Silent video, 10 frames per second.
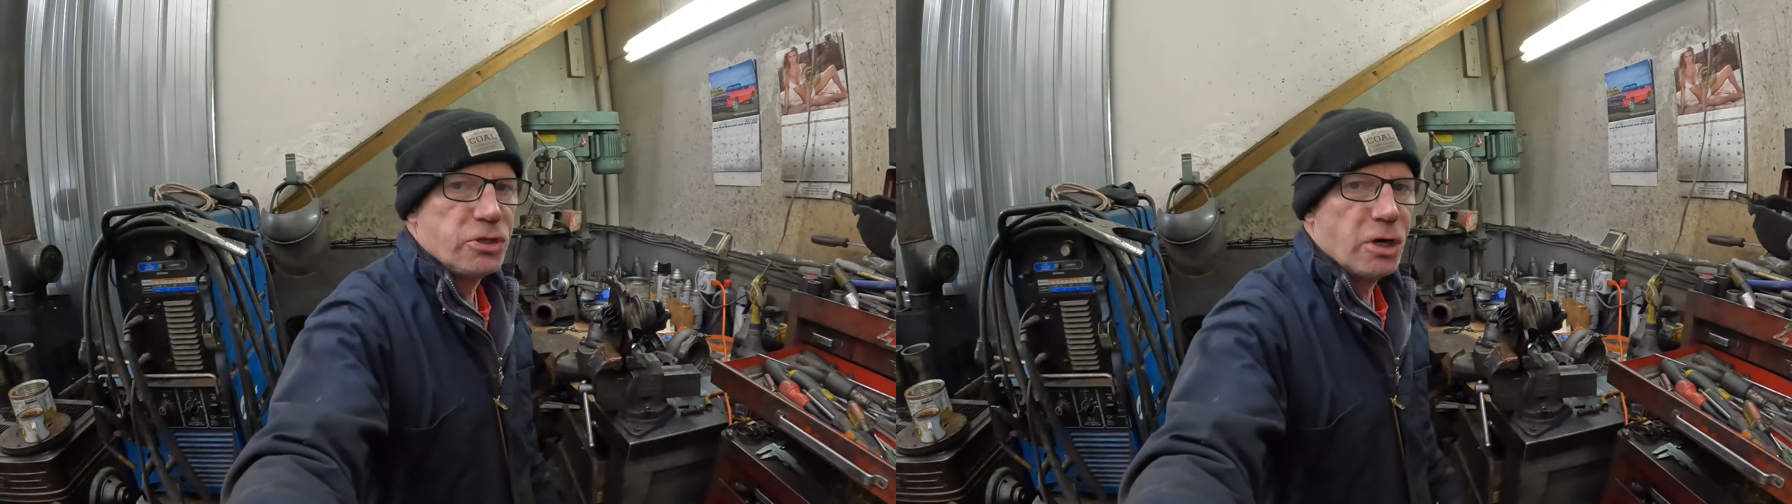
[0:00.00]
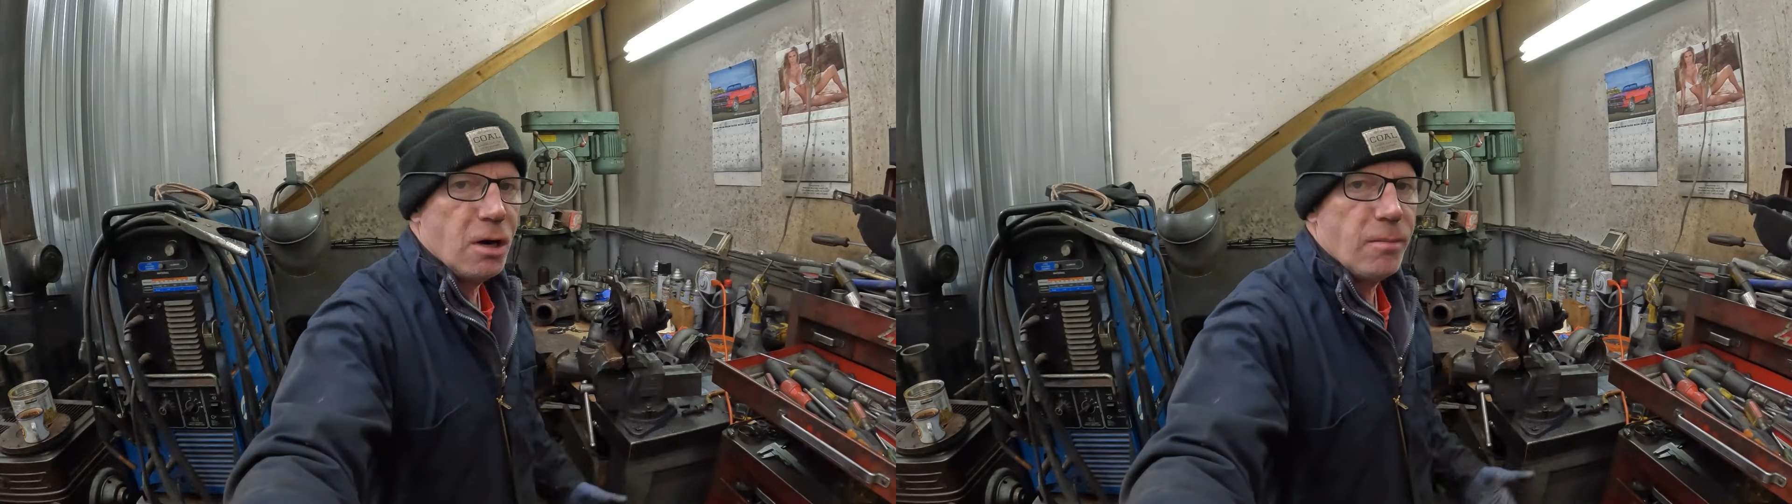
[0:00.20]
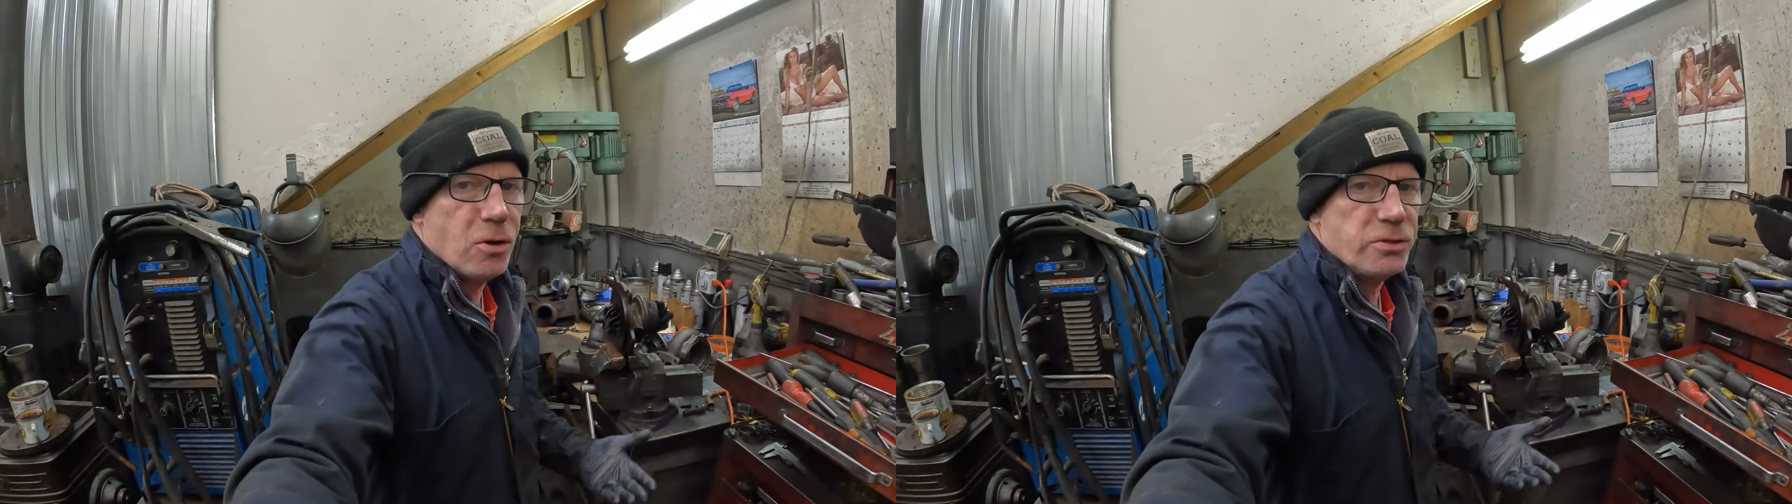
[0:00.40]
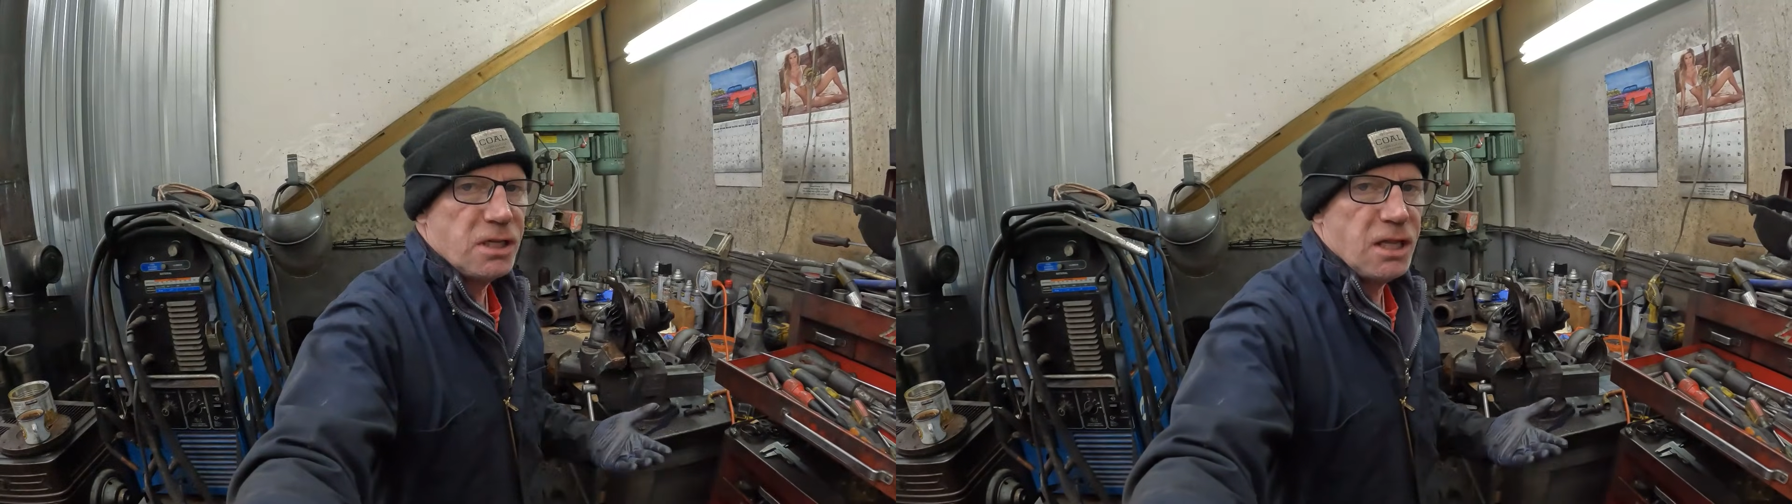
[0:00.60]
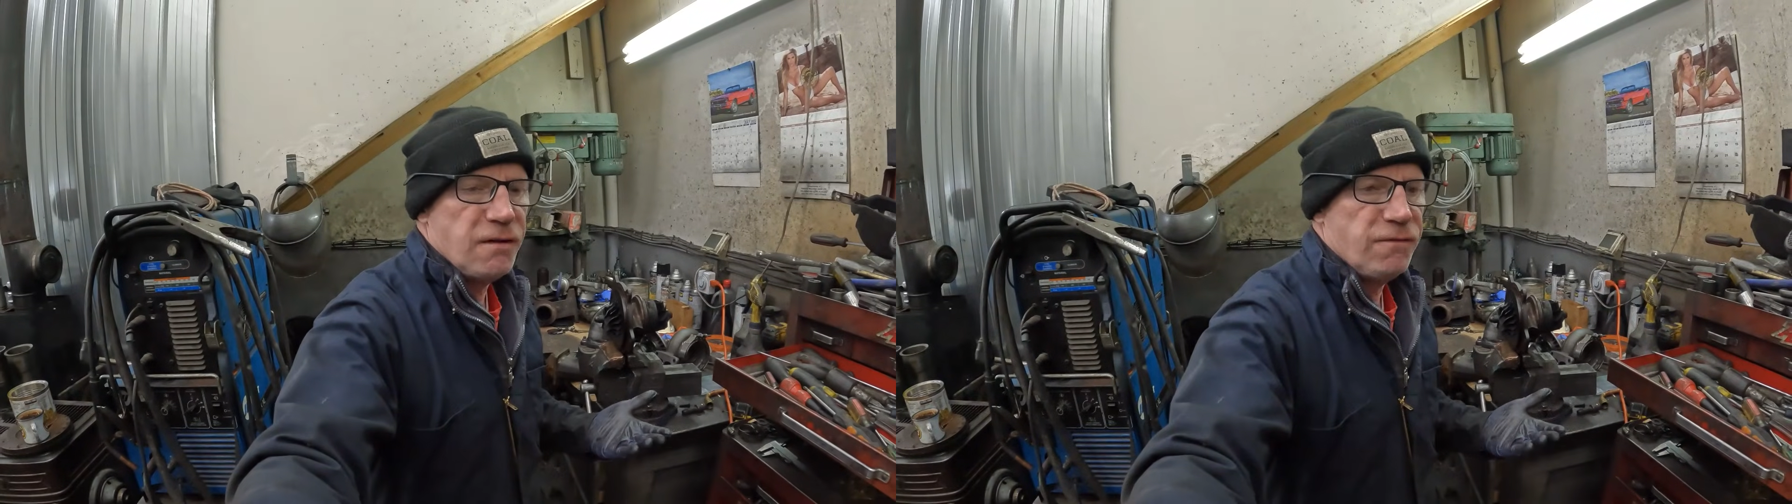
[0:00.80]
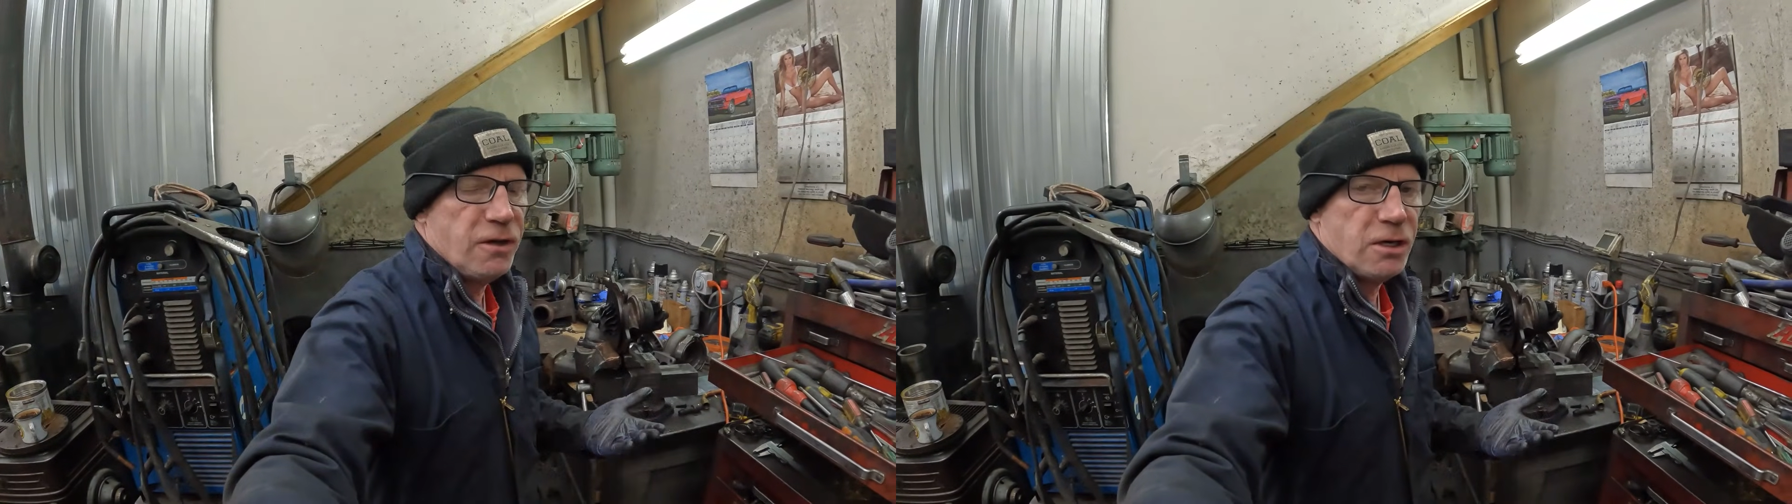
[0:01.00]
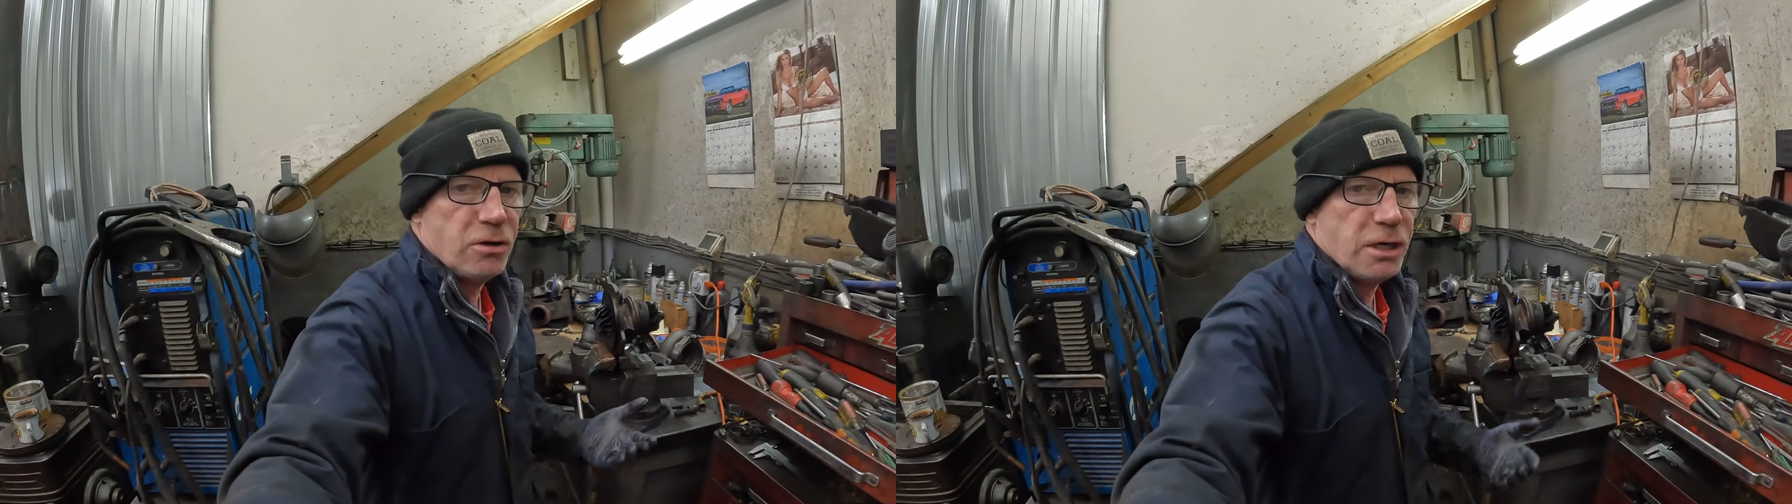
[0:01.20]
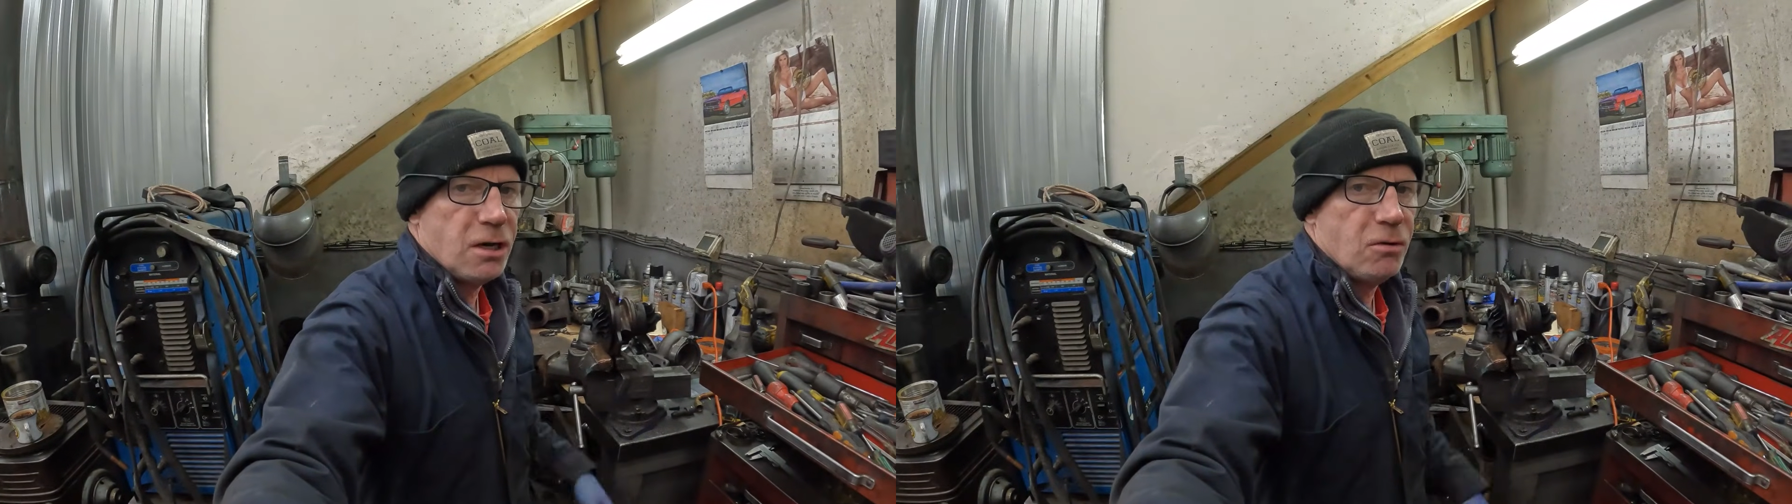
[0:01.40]
on turbos and then
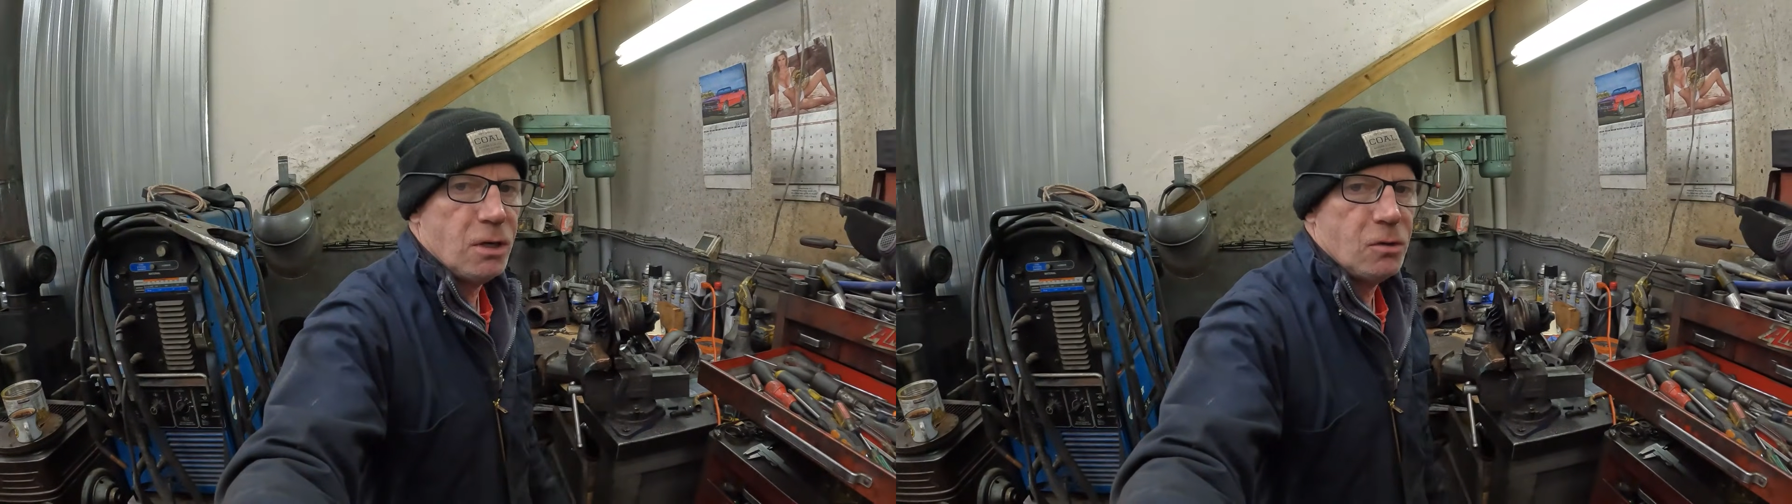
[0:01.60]
figuring out,